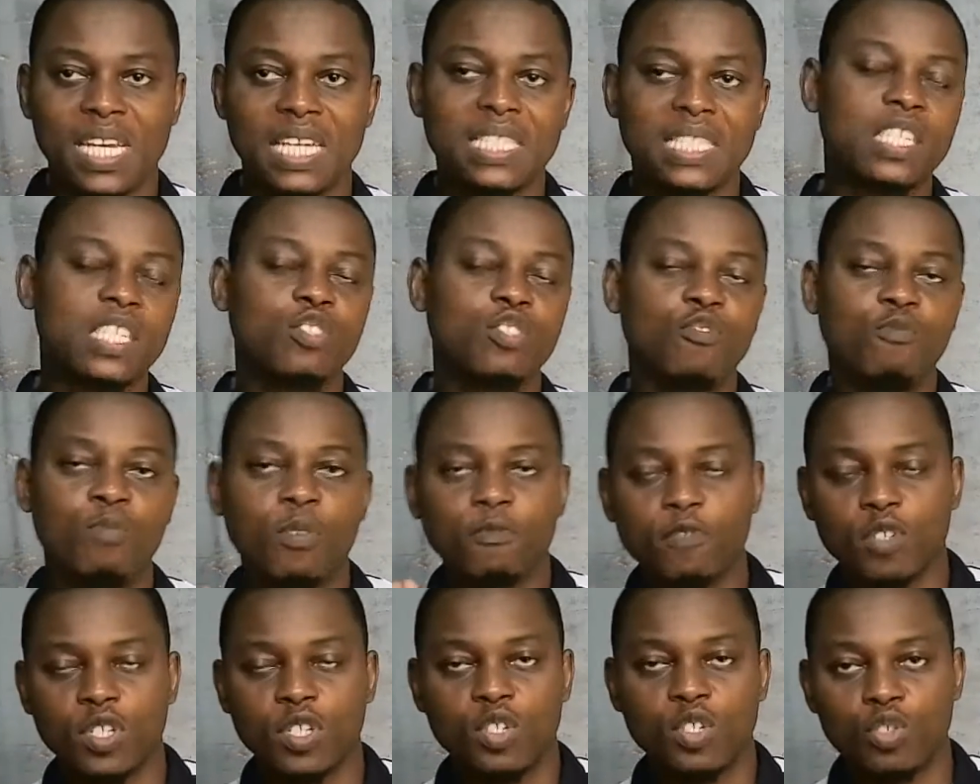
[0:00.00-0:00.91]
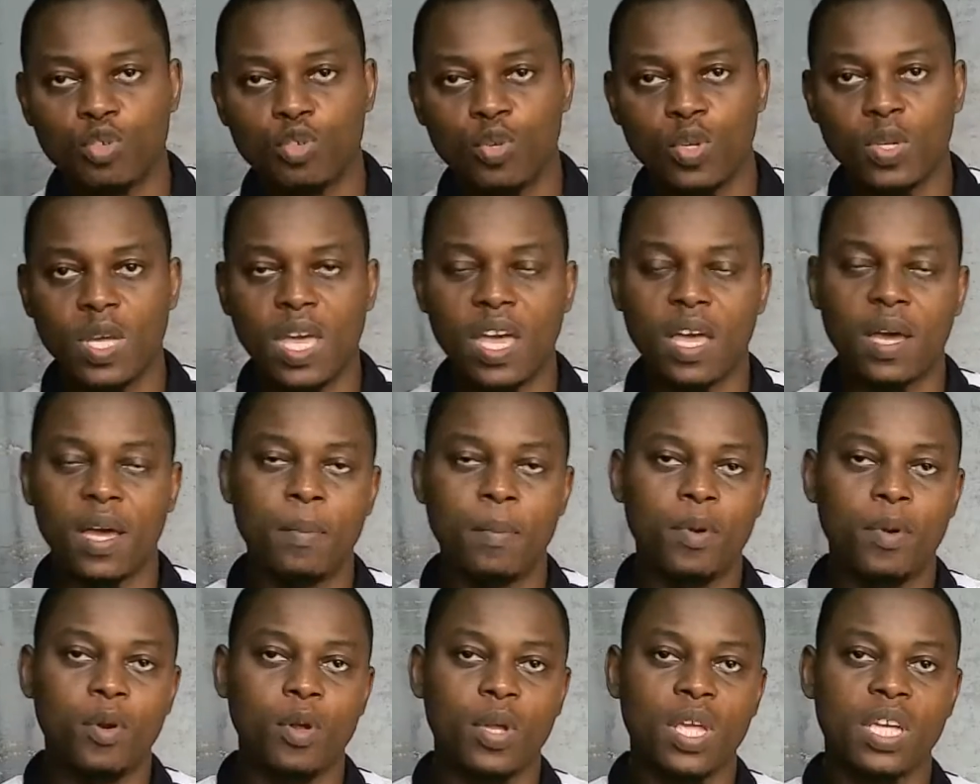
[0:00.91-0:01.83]
Let's say you've moved to the new
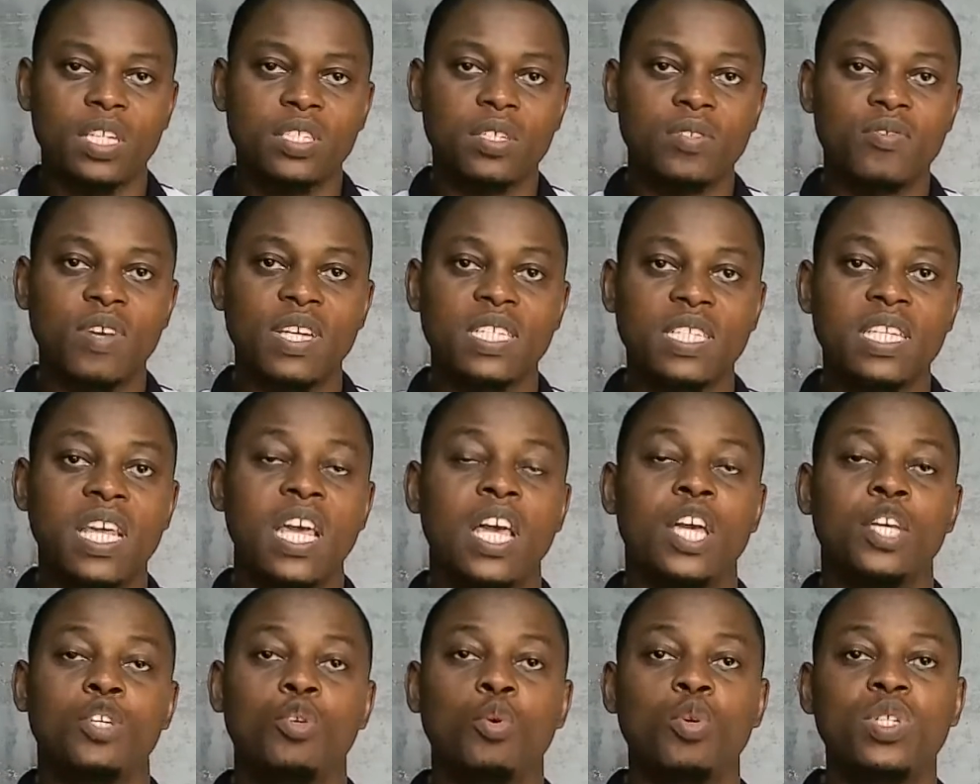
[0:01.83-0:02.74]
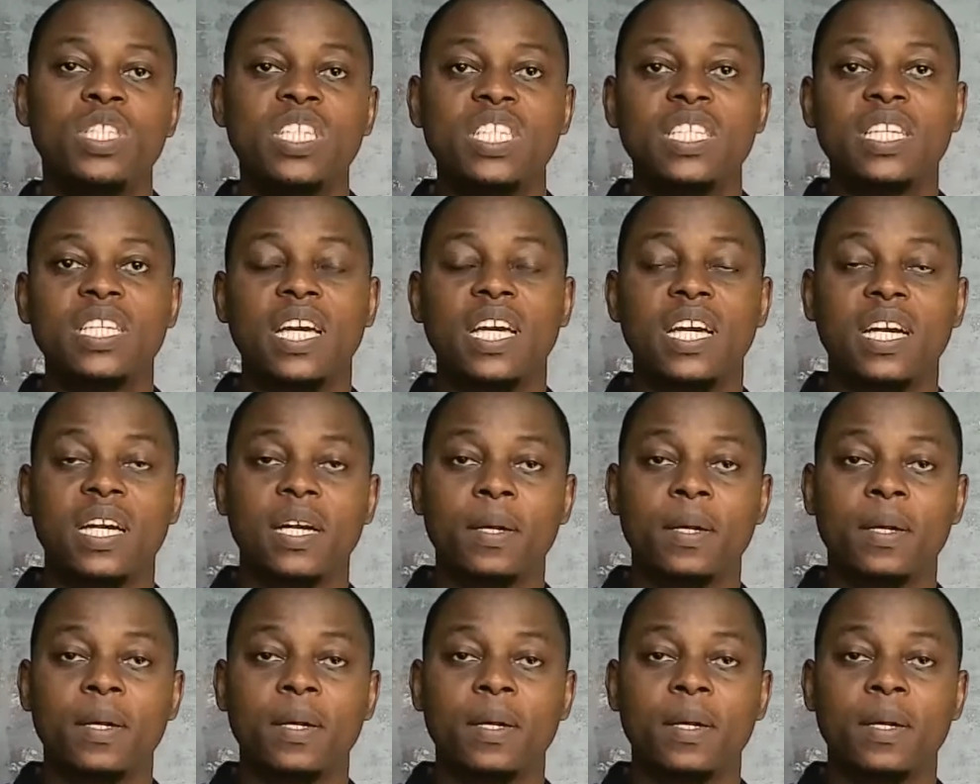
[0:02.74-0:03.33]
location, right? You would need